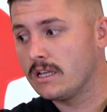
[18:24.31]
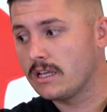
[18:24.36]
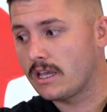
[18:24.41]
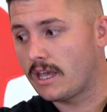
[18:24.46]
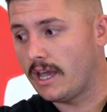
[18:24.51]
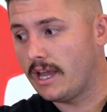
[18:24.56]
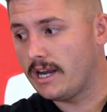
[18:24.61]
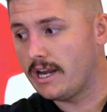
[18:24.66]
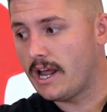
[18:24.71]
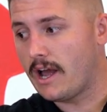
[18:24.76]

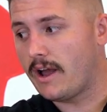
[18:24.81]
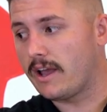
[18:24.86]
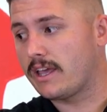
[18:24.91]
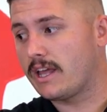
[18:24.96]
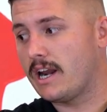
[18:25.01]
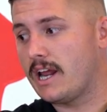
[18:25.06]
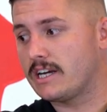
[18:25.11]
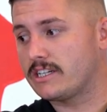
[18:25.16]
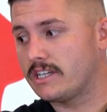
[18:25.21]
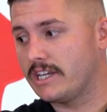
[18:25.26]
Okay, now I
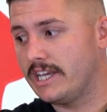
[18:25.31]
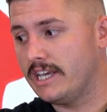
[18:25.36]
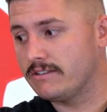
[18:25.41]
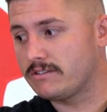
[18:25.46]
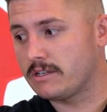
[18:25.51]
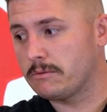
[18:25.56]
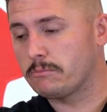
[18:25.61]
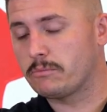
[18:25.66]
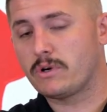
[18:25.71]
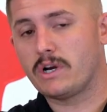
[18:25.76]
can actually give
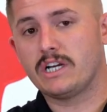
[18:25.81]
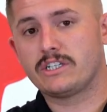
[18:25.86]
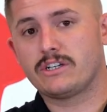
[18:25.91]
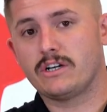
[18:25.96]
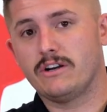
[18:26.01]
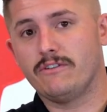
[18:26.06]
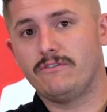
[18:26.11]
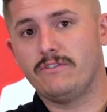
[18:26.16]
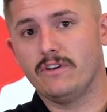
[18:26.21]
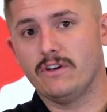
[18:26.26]
some
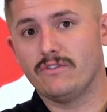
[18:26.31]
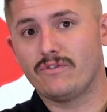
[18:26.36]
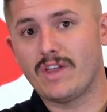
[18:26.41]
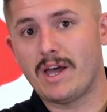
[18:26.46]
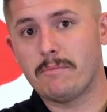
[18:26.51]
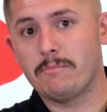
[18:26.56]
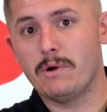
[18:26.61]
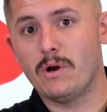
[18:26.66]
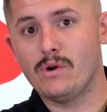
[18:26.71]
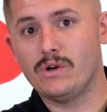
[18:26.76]
pressure to feel if
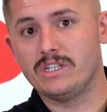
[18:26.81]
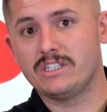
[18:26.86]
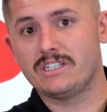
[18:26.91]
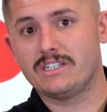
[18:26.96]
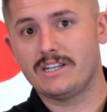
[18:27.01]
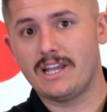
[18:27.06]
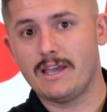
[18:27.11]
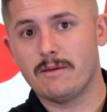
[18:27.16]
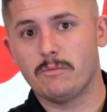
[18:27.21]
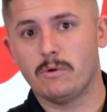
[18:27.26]
that bone is
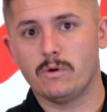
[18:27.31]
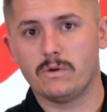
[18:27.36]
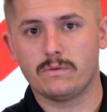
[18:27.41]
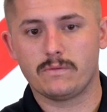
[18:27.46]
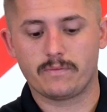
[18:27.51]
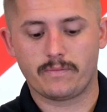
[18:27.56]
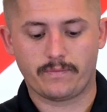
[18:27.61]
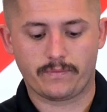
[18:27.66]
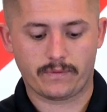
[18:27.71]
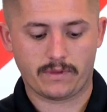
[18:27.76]

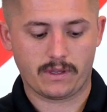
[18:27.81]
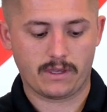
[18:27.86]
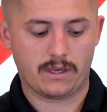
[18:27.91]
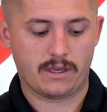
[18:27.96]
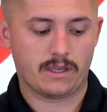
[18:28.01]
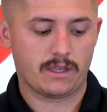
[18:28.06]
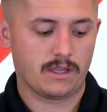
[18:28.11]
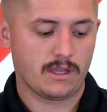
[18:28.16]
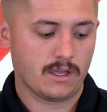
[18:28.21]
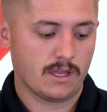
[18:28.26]
stable,
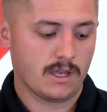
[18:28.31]
okay?